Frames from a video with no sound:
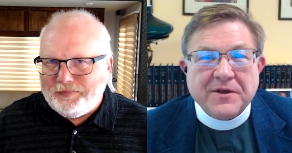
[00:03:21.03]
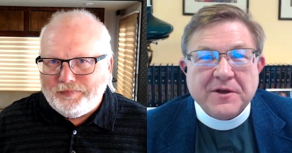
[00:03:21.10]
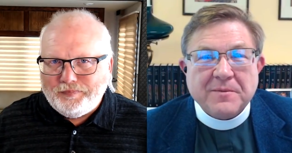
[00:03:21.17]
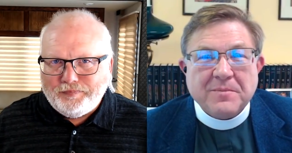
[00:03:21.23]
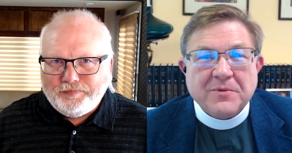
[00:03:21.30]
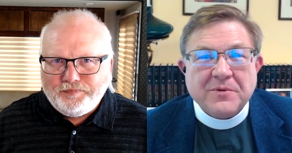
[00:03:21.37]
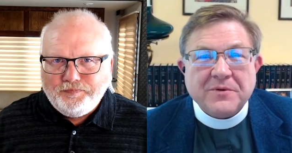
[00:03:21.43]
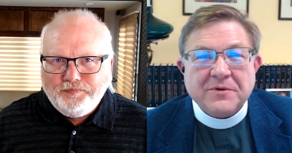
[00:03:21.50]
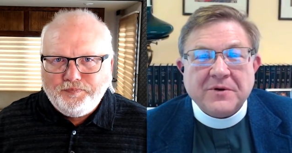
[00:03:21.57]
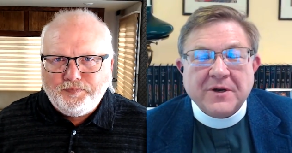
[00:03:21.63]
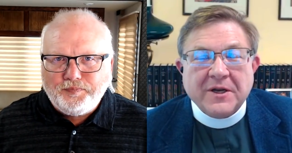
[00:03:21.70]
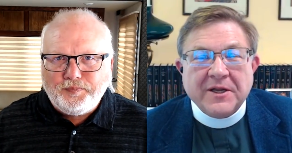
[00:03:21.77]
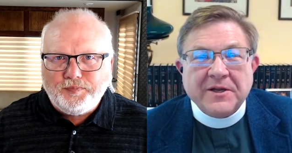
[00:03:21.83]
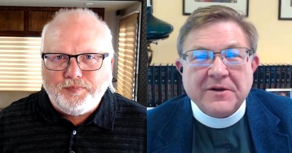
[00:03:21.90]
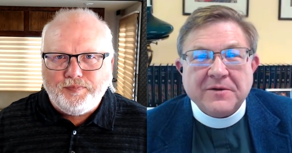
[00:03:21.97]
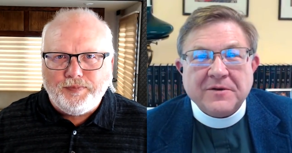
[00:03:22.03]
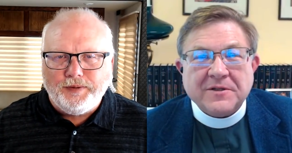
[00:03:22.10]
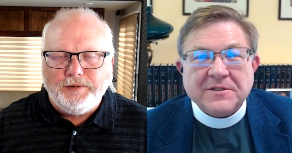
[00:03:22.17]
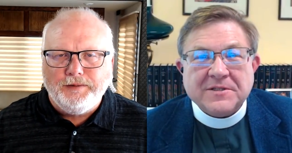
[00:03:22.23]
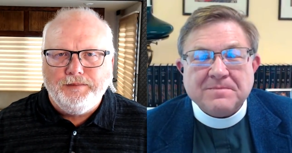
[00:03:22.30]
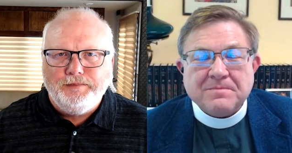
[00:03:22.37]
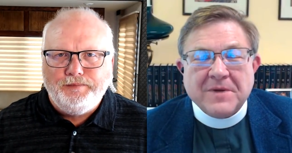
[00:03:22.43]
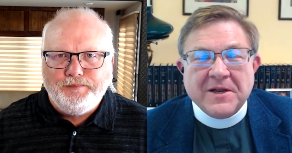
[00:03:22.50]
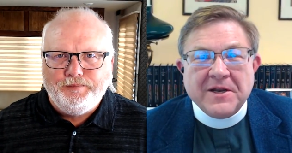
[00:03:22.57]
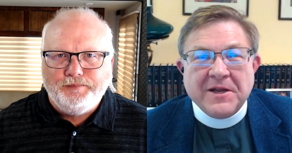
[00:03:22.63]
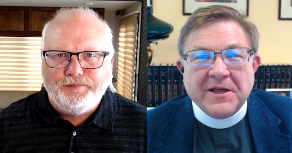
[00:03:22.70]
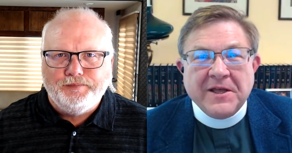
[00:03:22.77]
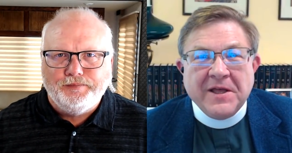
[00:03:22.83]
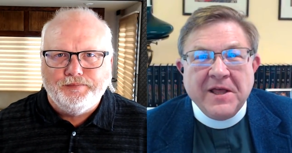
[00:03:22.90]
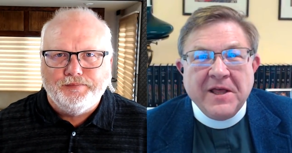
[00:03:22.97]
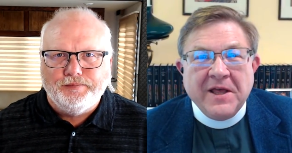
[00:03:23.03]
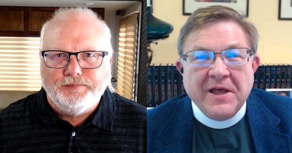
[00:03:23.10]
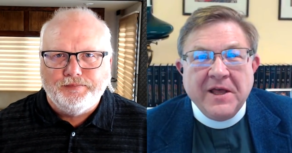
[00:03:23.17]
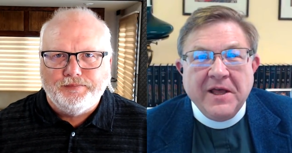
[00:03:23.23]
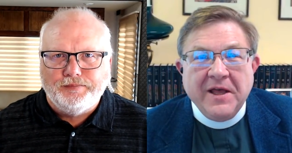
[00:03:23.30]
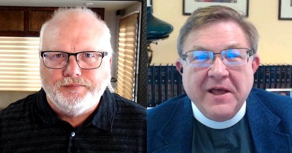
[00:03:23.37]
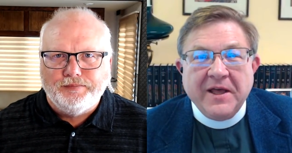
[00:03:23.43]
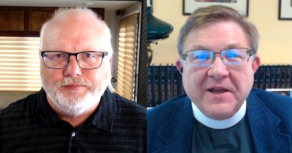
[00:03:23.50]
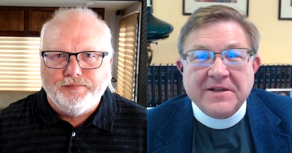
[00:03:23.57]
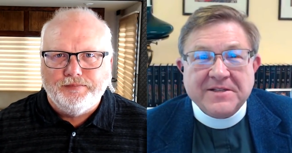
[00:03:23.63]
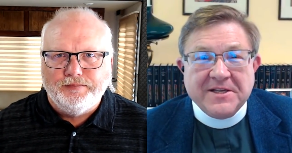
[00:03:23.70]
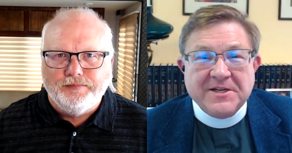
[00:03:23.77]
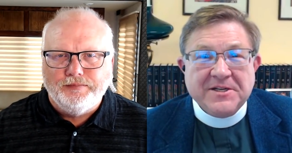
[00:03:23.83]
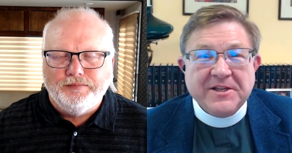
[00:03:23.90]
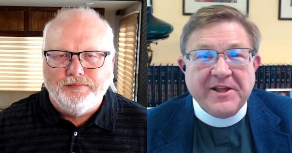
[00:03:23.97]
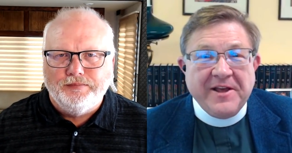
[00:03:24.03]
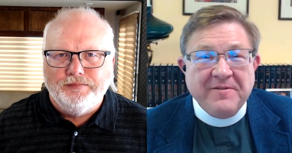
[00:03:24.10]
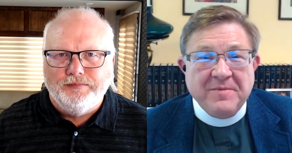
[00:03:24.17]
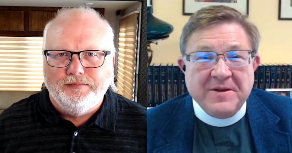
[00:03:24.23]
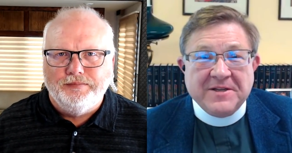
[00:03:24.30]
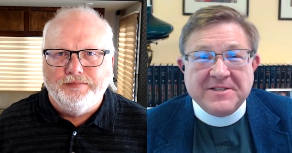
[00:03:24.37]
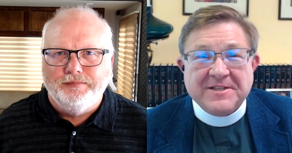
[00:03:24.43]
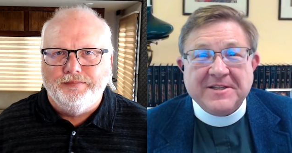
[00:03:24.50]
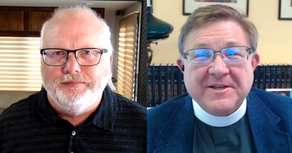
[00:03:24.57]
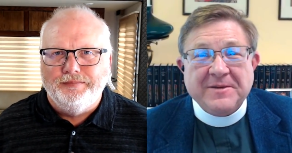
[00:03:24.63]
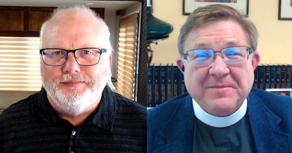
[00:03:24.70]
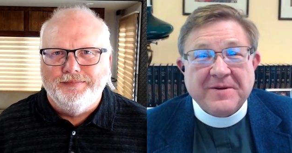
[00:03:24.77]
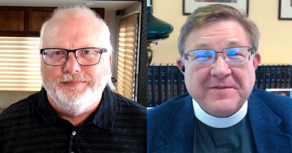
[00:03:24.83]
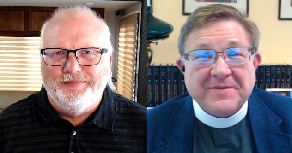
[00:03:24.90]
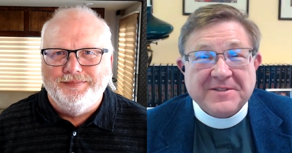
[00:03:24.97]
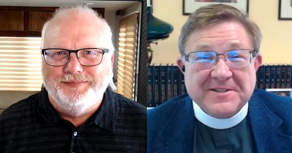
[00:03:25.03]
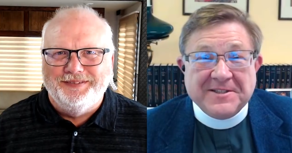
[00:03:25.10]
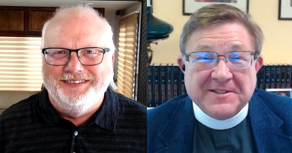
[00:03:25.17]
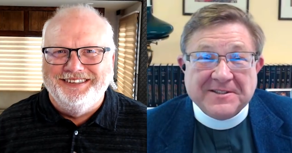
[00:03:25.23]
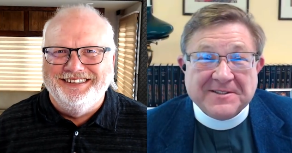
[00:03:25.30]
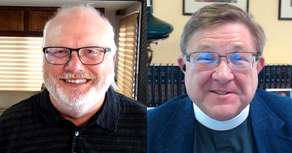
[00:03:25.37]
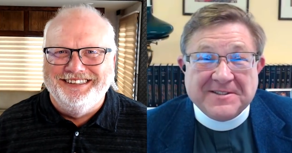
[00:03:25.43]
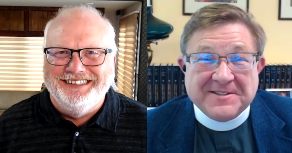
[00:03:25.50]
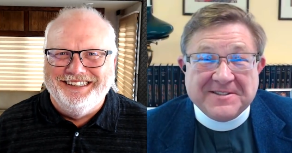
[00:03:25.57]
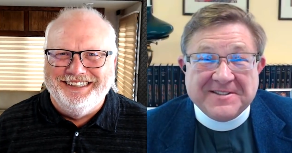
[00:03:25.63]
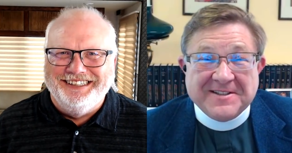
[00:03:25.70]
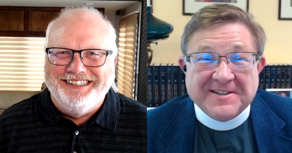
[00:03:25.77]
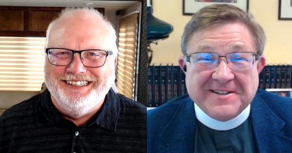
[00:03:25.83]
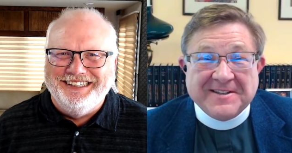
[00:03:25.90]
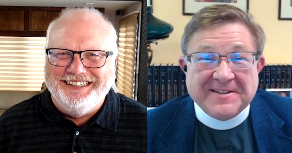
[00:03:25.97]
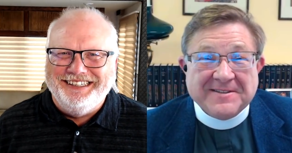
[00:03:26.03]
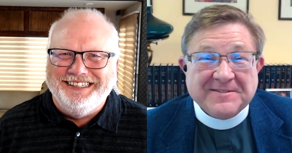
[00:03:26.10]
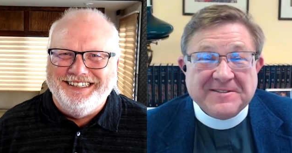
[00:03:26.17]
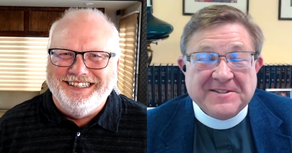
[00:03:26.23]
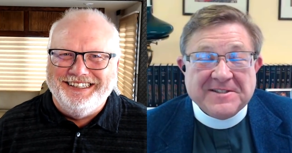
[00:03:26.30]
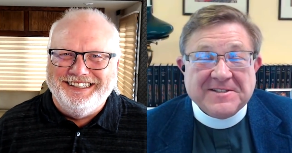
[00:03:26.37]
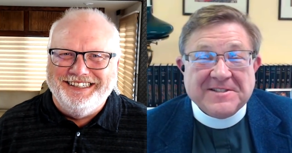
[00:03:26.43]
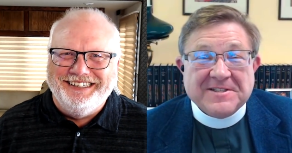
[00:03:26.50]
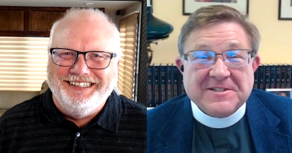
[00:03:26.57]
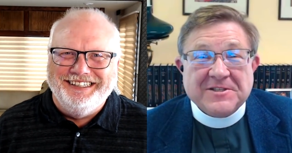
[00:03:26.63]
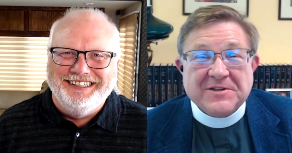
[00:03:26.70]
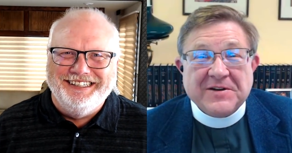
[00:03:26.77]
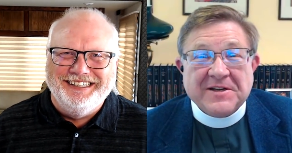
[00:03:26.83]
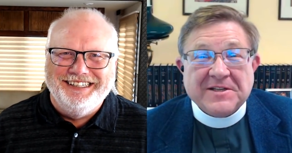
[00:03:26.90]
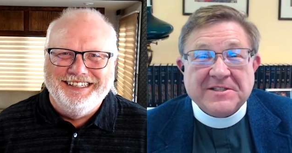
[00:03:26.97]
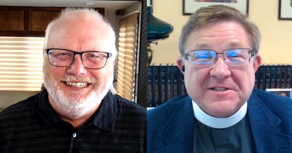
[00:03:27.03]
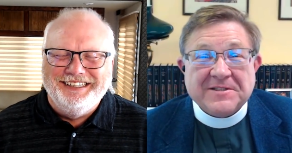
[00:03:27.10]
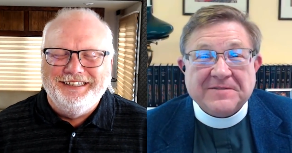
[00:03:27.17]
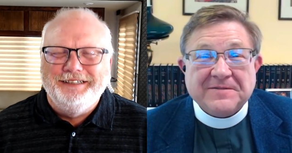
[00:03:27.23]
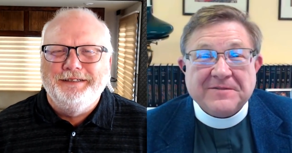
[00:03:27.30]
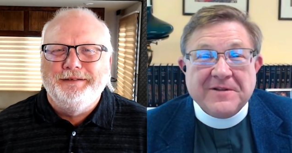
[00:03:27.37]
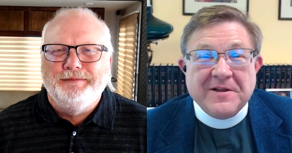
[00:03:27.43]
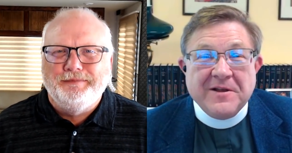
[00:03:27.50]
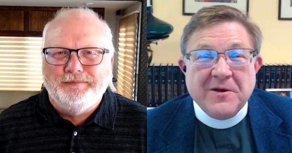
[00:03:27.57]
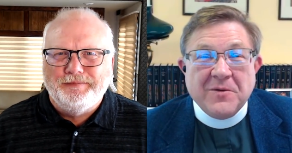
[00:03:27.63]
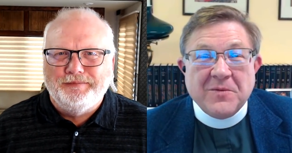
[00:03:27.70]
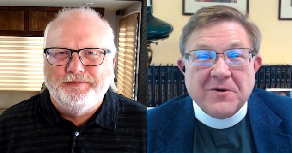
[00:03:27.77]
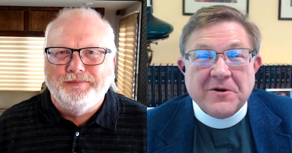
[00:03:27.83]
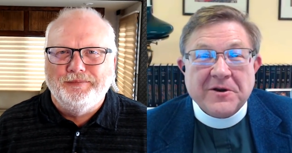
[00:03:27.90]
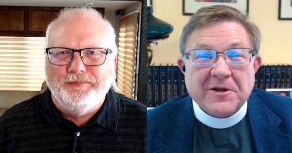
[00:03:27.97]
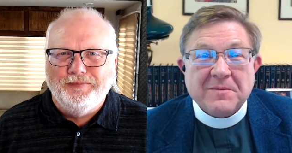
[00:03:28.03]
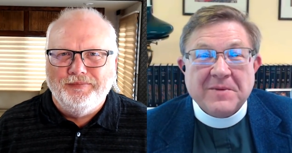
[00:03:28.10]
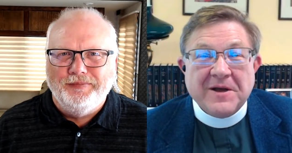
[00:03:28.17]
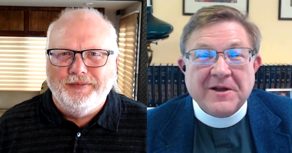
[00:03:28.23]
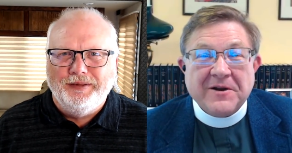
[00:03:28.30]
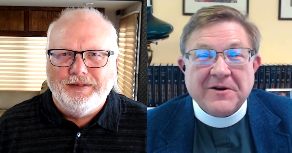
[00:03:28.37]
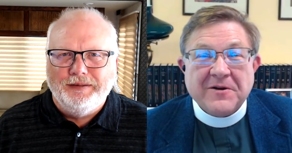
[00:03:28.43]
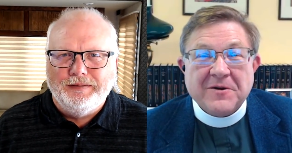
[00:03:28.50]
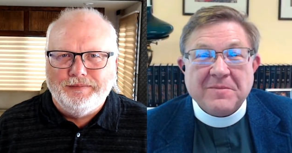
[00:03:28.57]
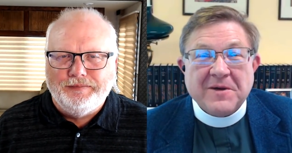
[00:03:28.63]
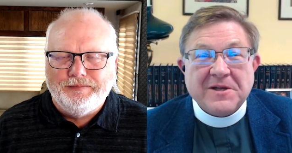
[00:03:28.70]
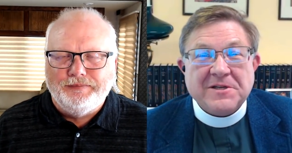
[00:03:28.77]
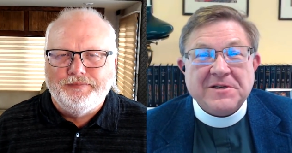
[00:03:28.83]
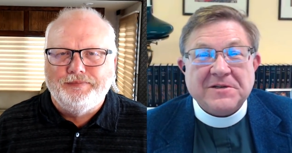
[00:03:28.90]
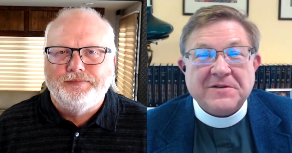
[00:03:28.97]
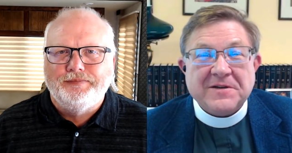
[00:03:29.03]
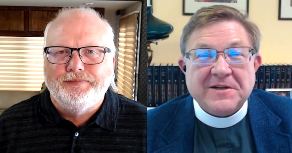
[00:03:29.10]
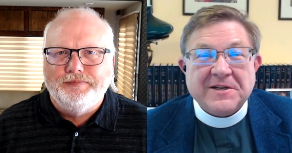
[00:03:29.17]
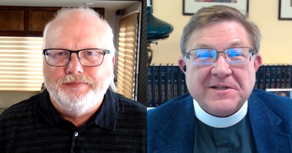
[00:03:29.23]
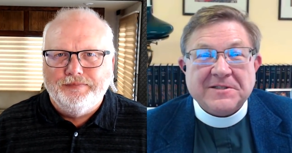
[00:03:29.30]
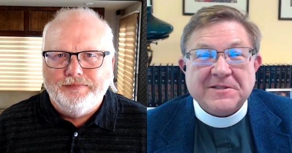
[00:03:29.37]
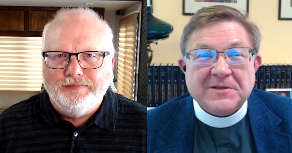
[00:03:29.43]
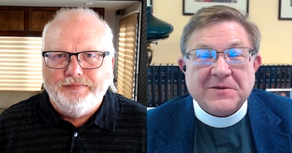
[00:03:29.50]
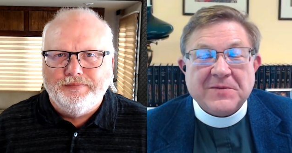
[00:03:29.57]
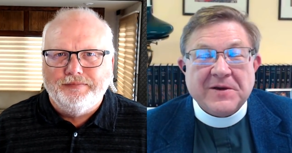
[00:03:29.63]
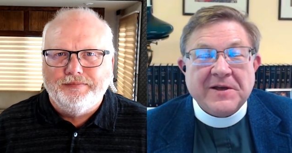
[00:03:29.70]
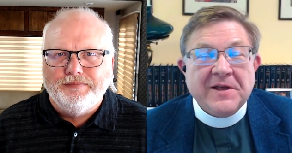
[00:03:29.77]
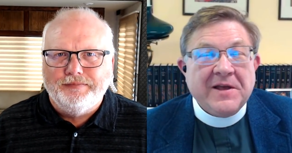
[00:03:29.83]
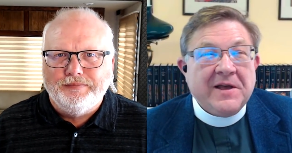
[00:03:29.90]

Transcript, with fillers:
Speaker 1: airport in Orlando on Monday. And essentially, I've been asleep ever since. Uh, just the stress of worrying about her and my children as their way.